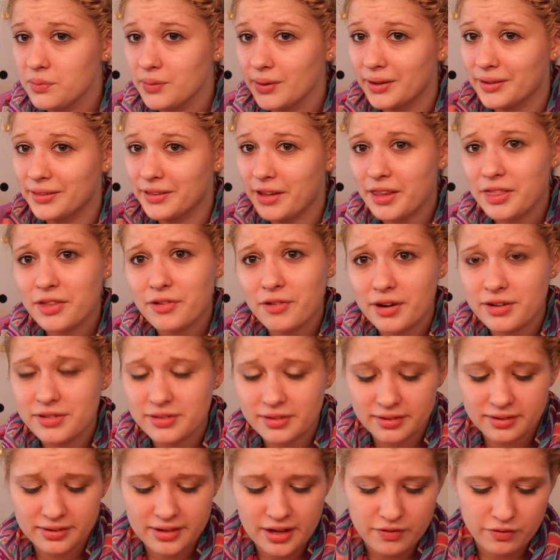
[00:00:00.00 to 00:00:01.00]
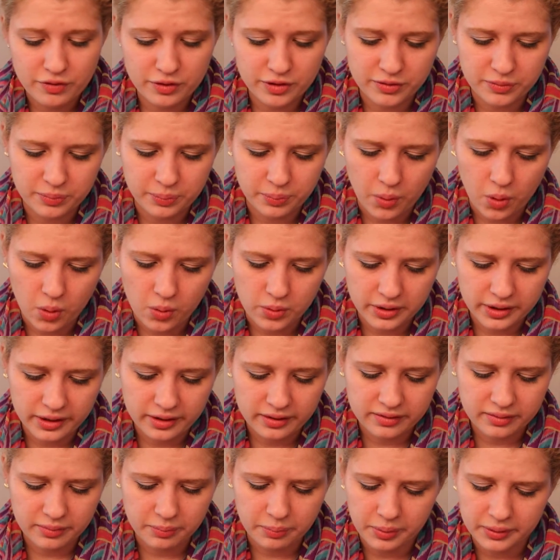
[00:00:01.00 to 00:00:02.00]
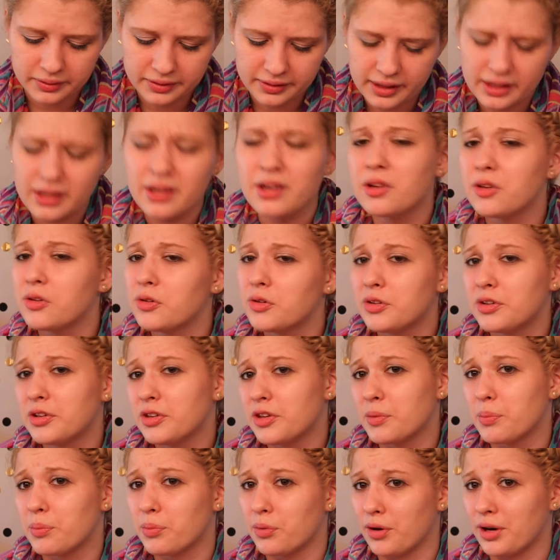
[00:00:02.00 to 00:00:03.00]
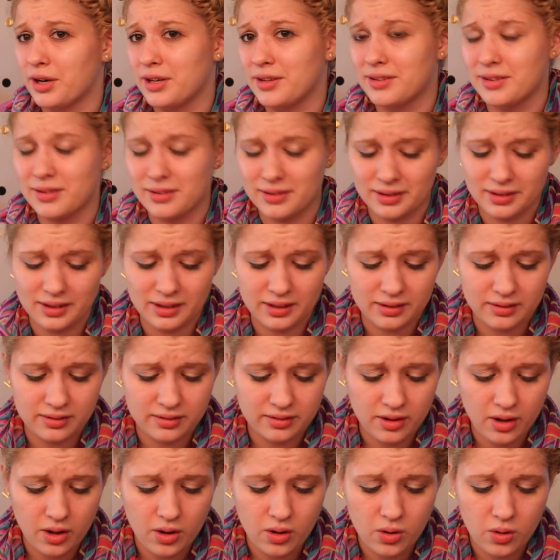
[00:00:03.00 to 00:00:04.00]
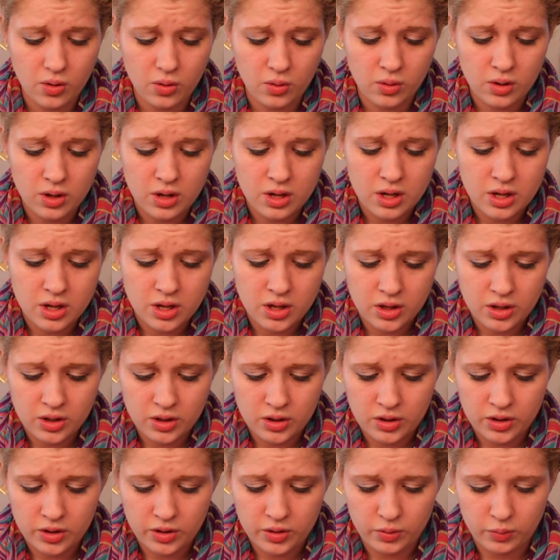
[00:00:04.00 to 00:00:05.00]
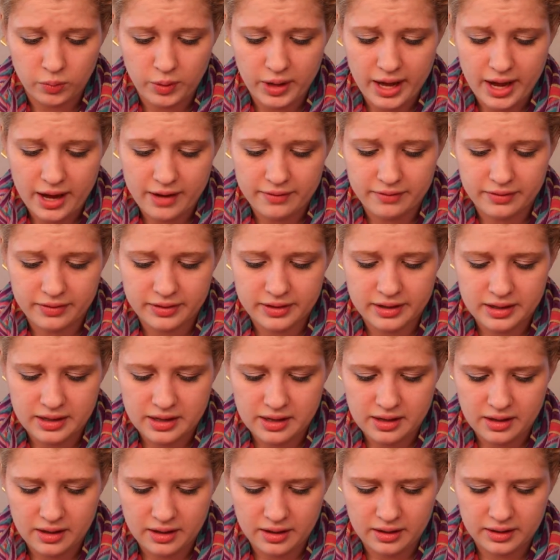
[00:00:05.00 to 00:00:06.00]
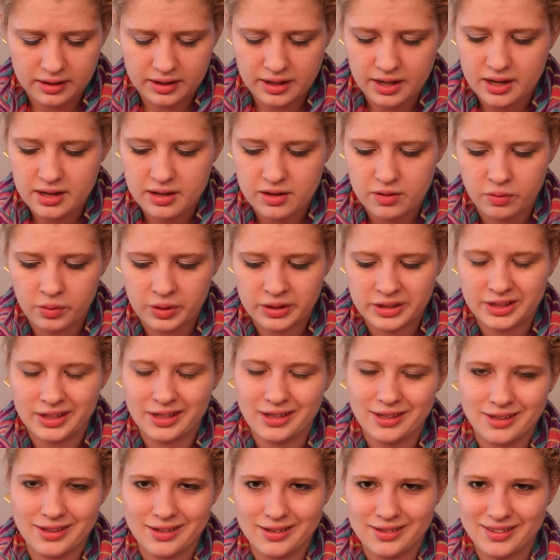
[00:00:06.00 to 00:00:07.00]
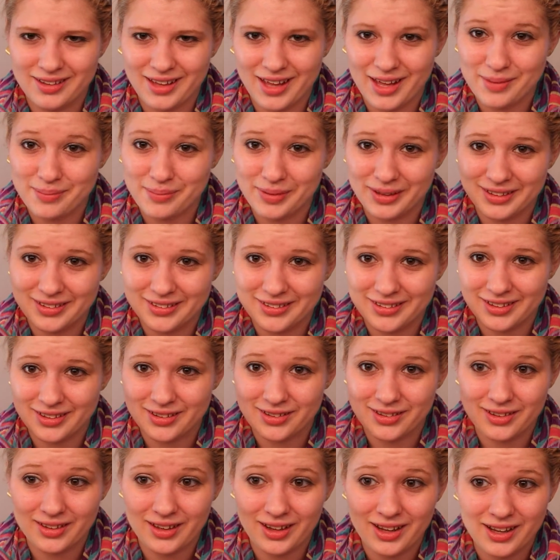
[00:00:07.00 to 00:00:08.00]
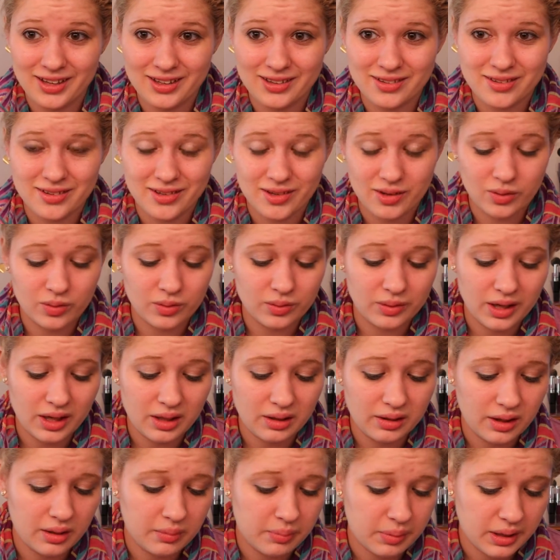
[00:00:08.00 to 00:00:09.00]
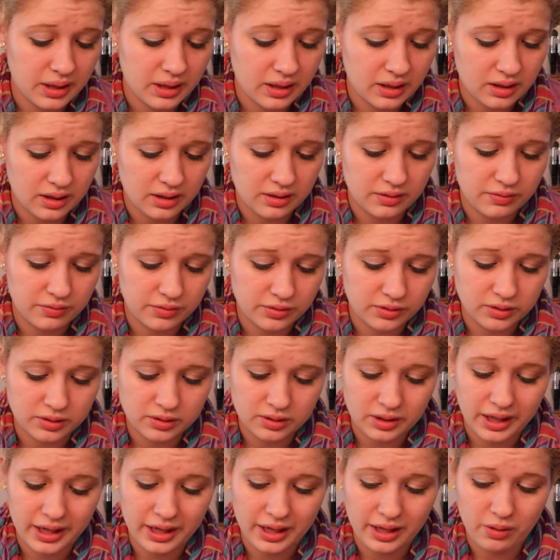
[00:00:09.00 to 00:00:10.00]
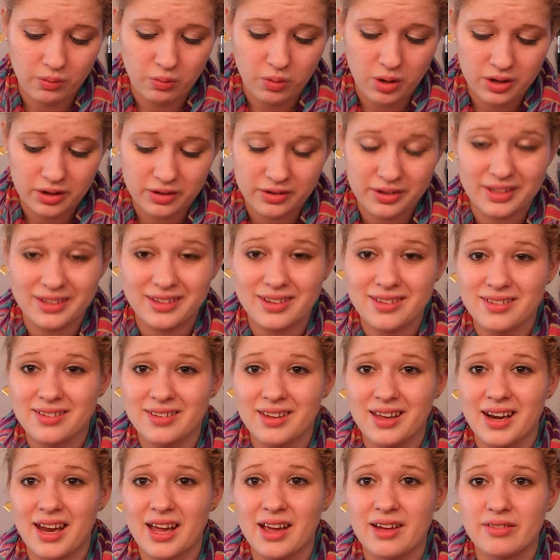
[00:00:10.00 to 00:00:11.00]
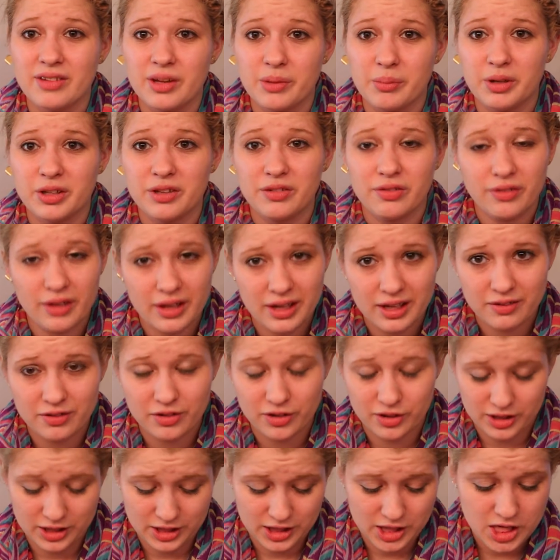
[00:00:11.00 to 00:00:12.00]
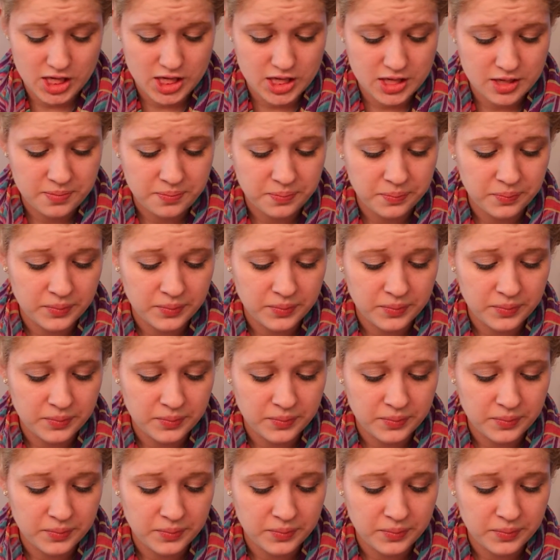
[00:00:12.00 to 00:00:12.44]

Then the rest of the stuff was bonus, but they included the prices in it. So we have the Kick, which is $1.69, so not that bad for a water that does not have that much flavor in it.